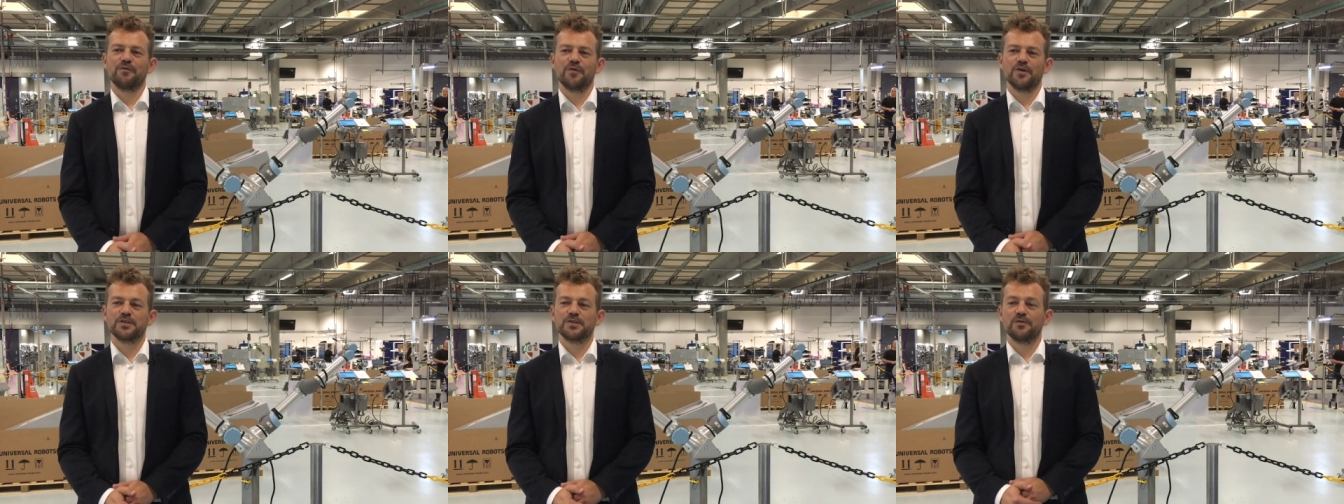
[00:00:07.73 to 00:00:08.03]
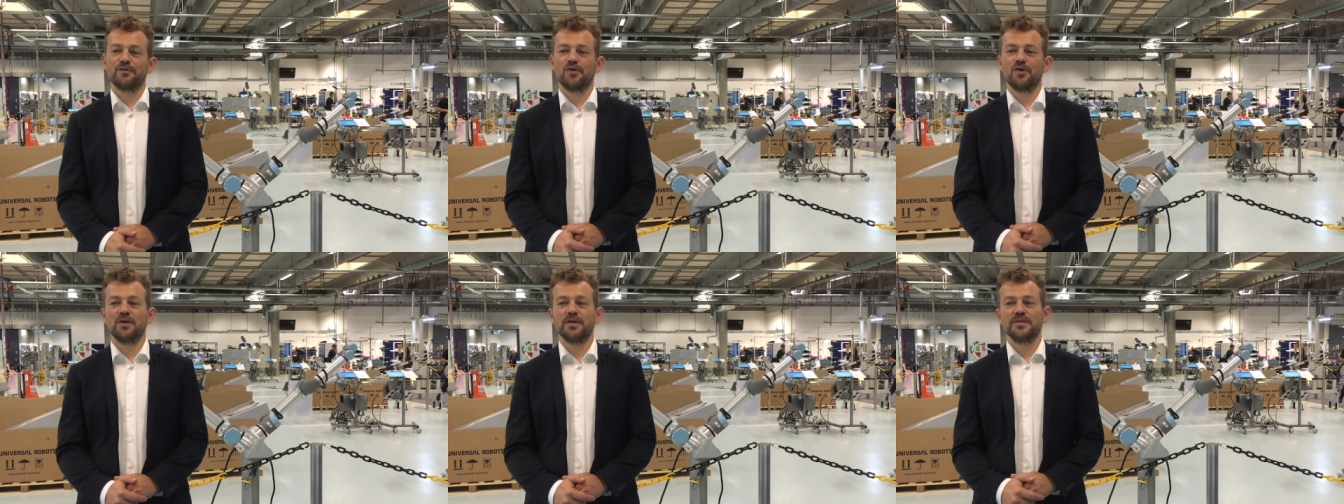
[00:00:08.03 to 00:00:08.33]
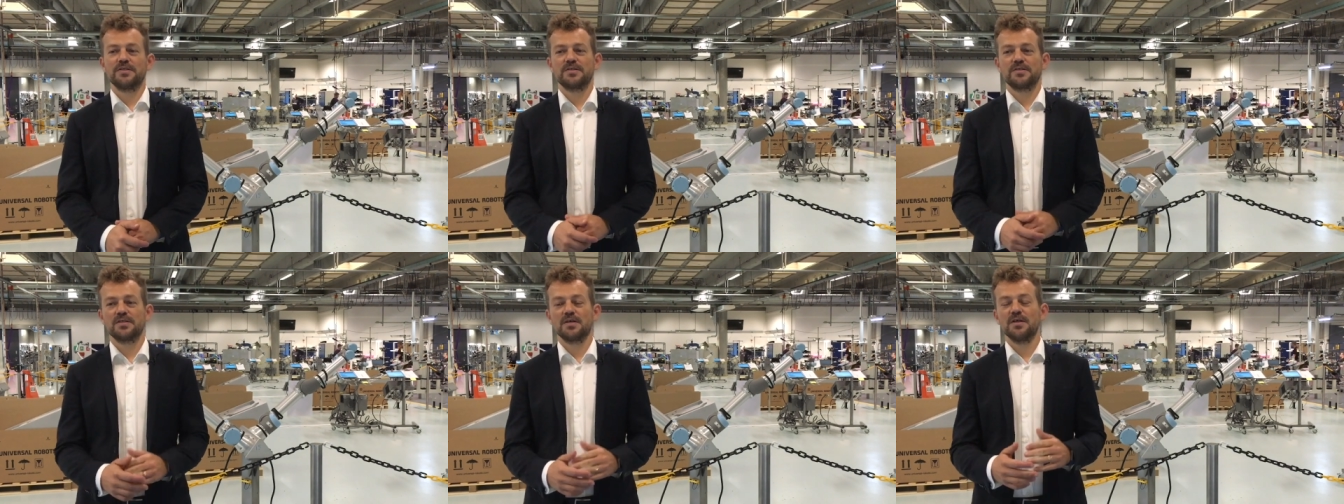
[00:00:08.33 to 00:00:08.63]
First of all,
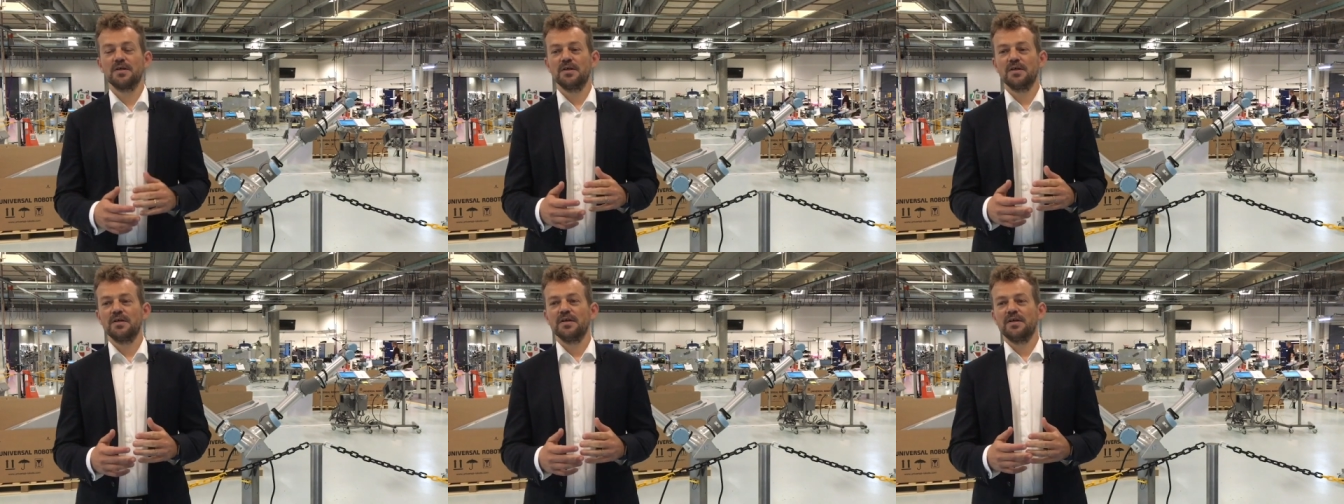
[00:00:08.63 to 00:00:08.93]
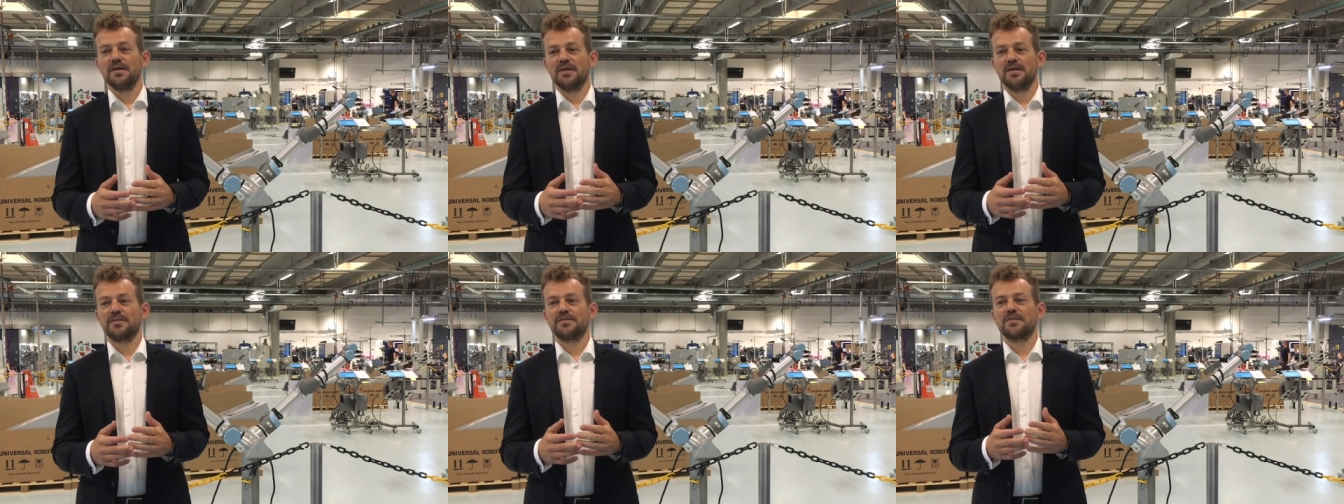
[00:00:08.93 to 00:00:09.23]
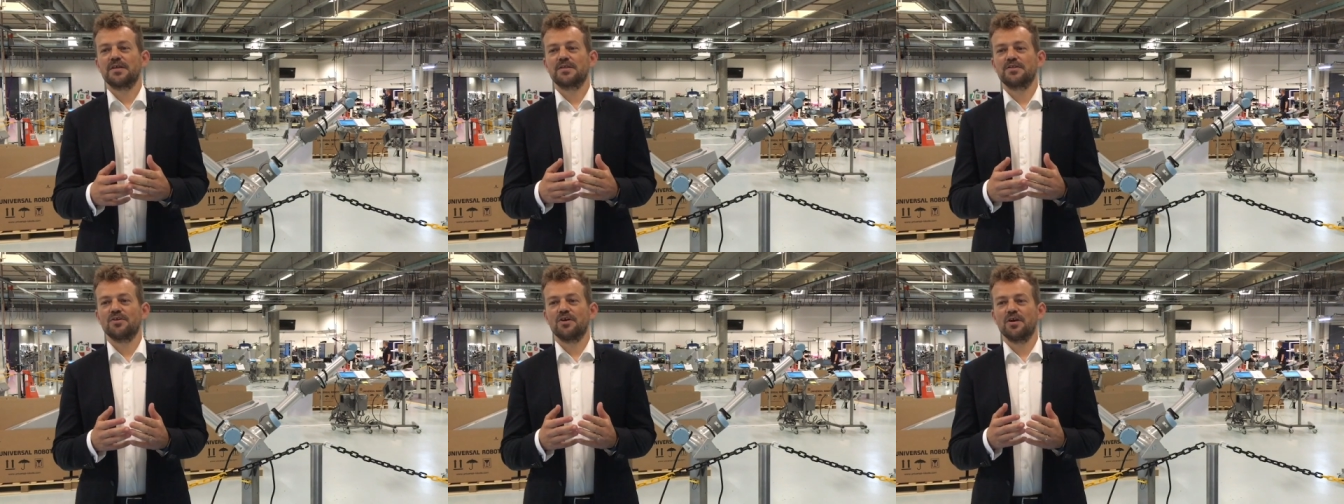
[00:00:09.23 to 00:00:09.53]
it's it's
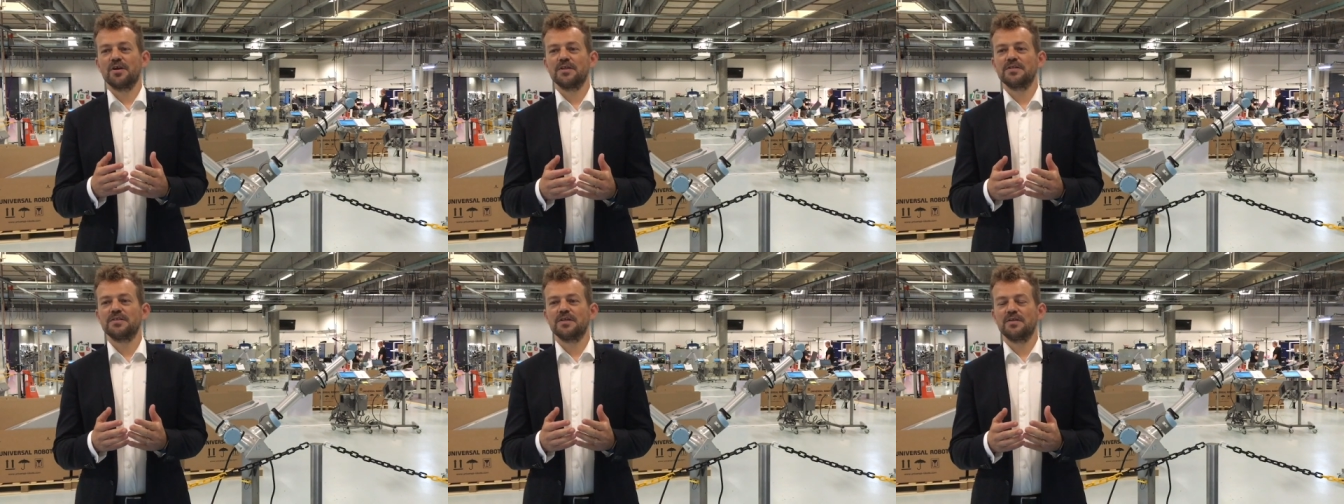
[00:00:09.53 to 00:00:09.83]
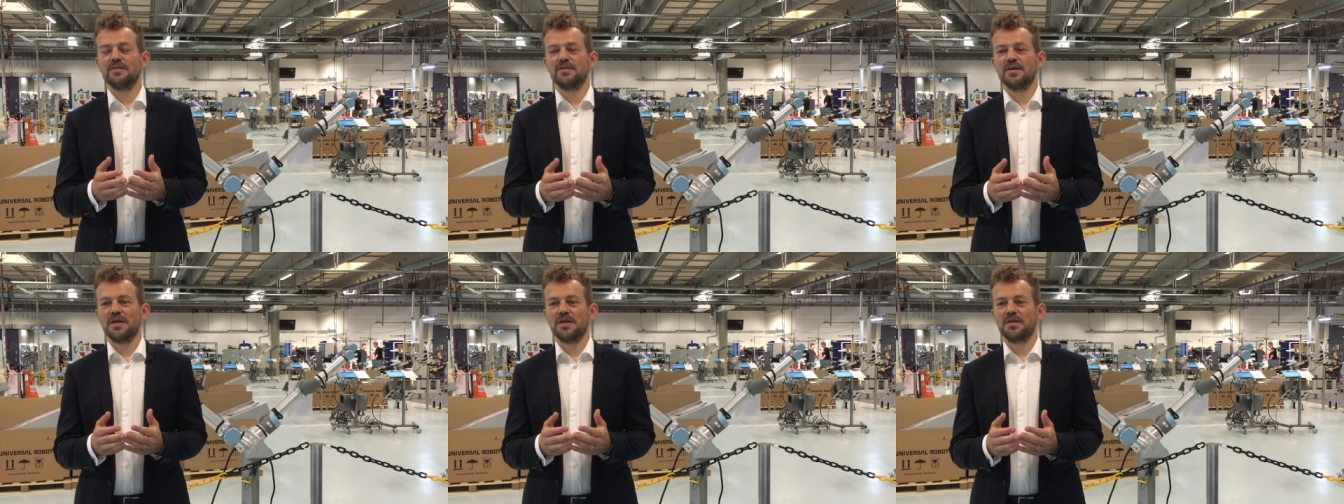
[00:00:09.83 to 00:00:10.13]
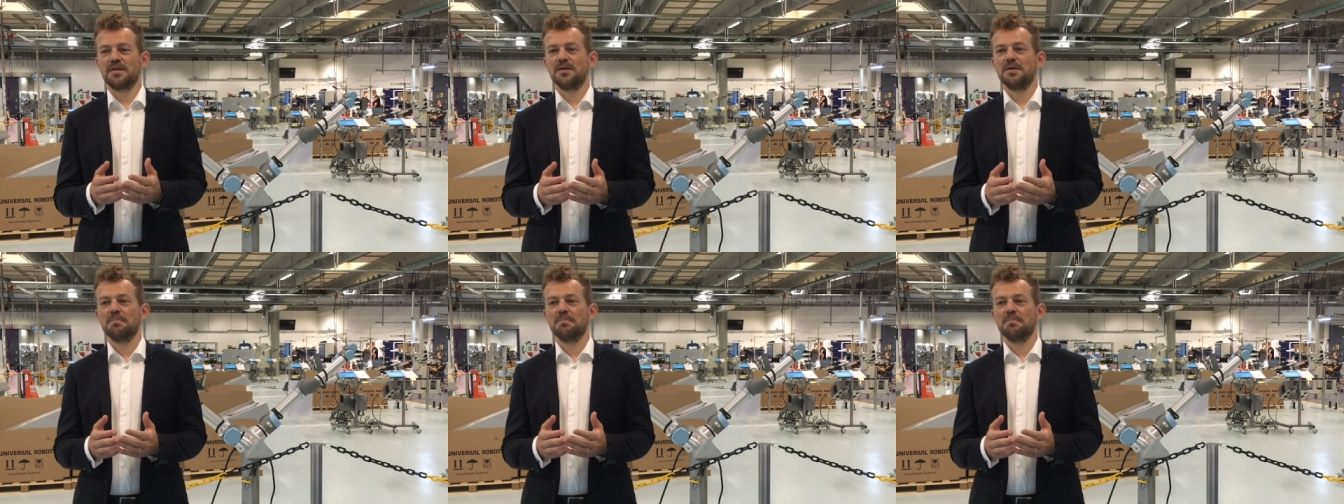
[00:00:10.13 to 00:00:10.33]
technology that